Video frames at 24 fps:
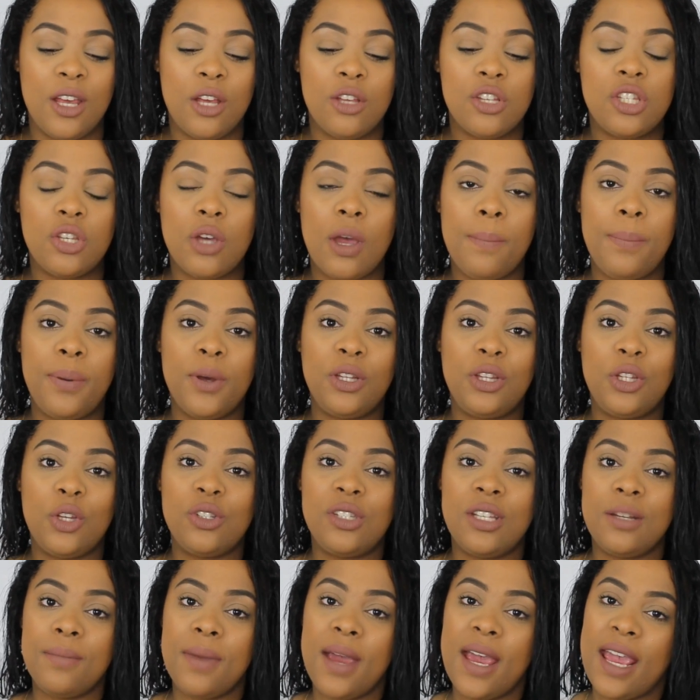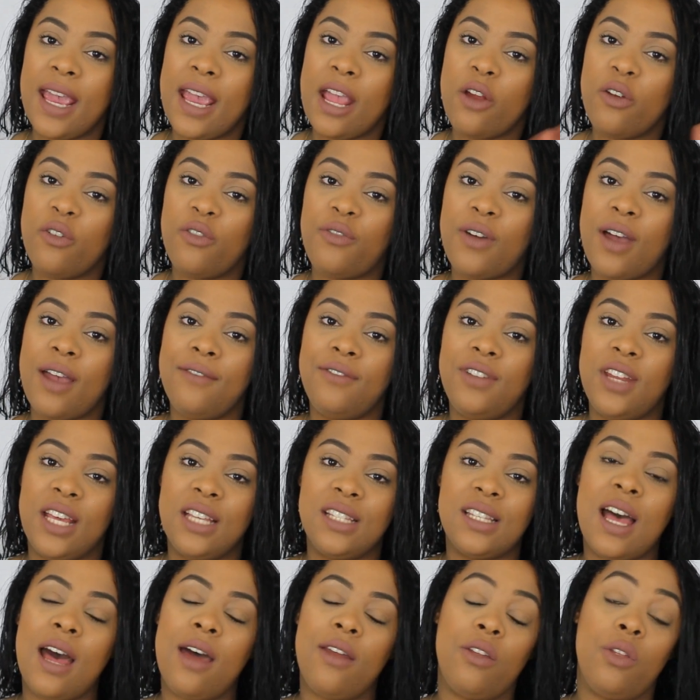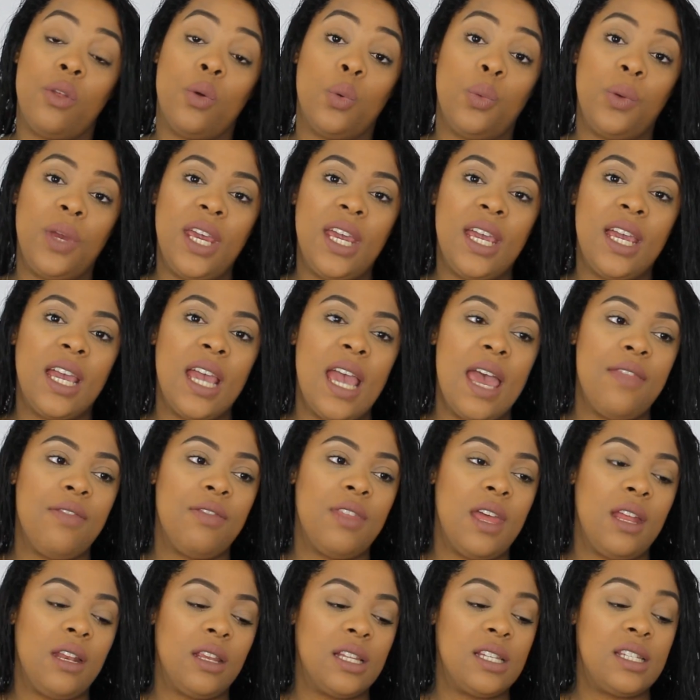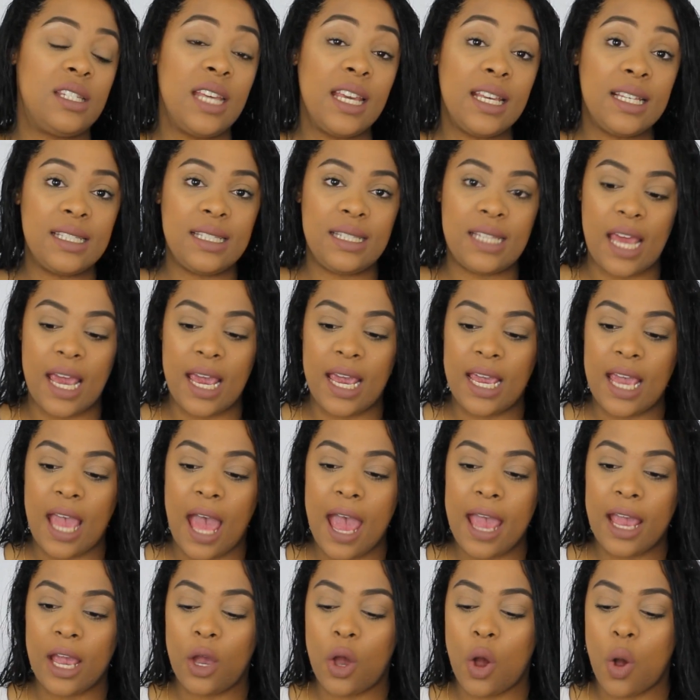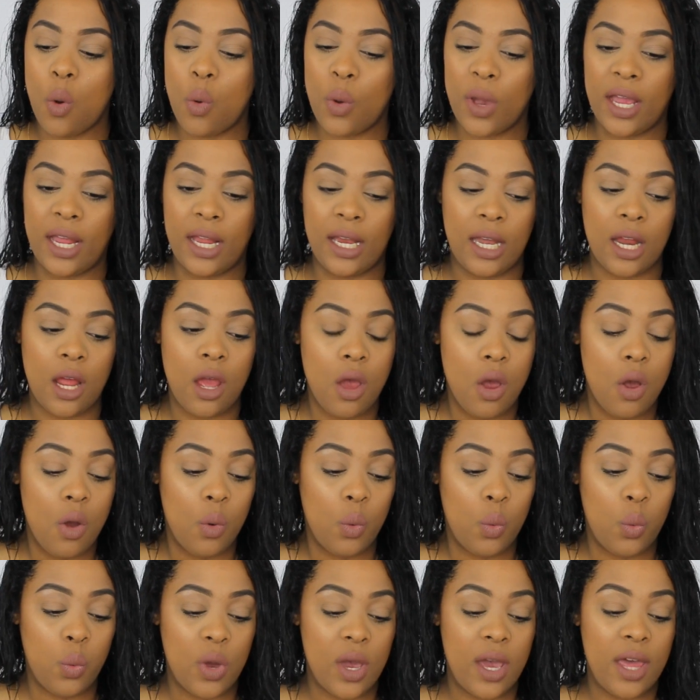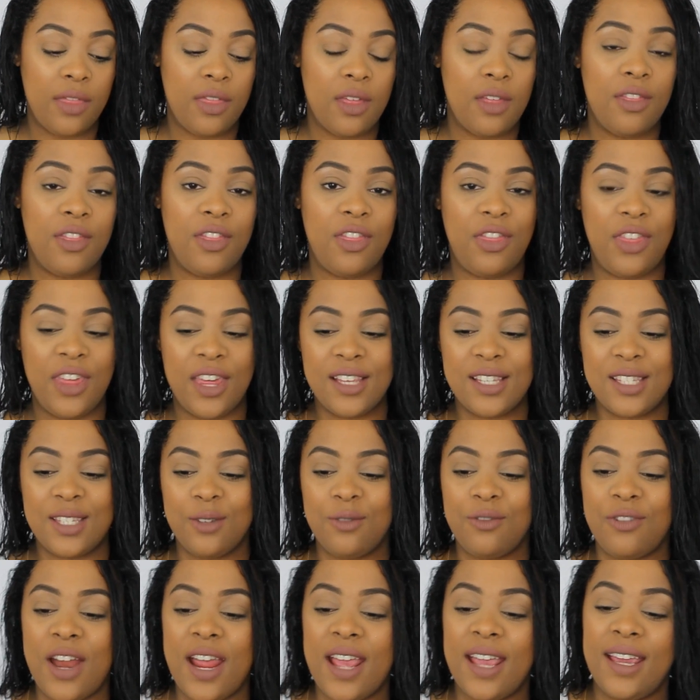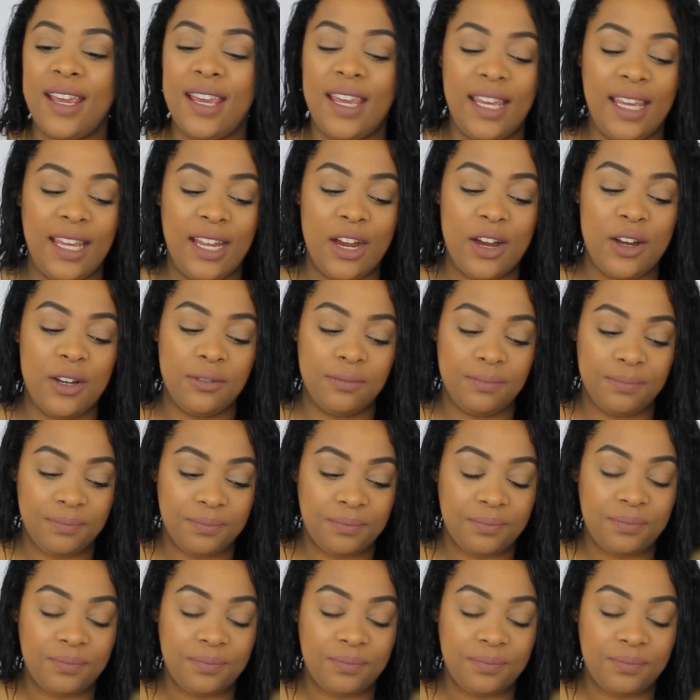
So I put those in my hair 5 days out of the week, and then the 6th day I go in with this right here,